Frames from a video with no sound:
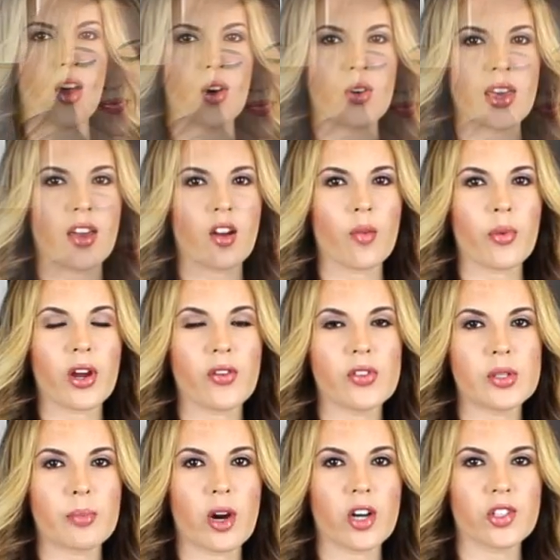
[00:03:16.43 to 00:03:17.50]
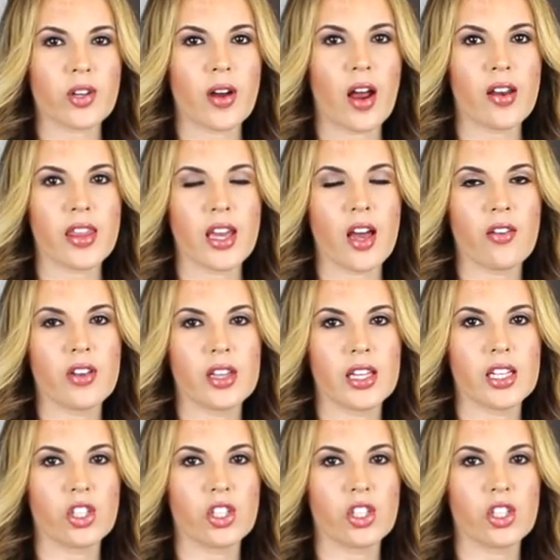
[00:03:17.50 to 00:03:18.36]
Okay, our breakfast bars are out of the oven.